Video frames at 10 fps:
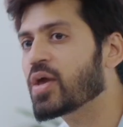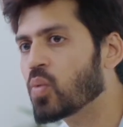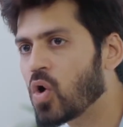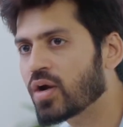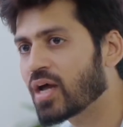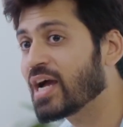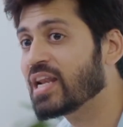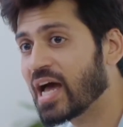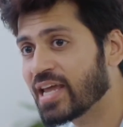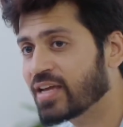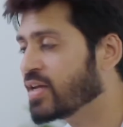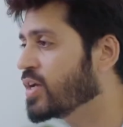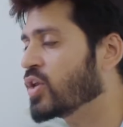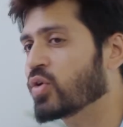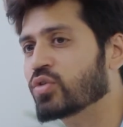I want, I like,
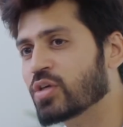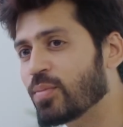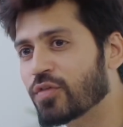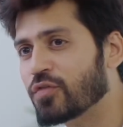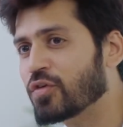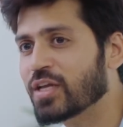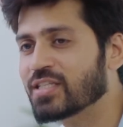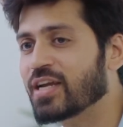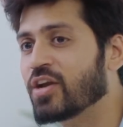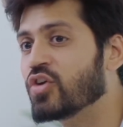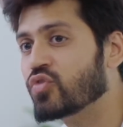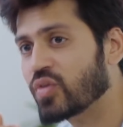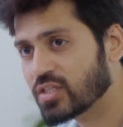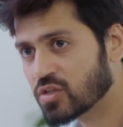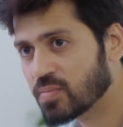some of the footage that
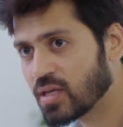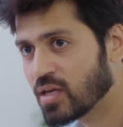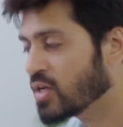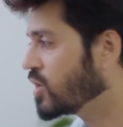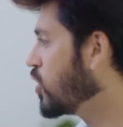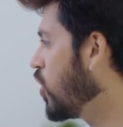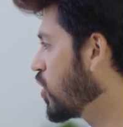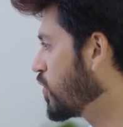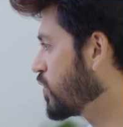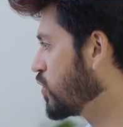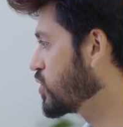interest me, all of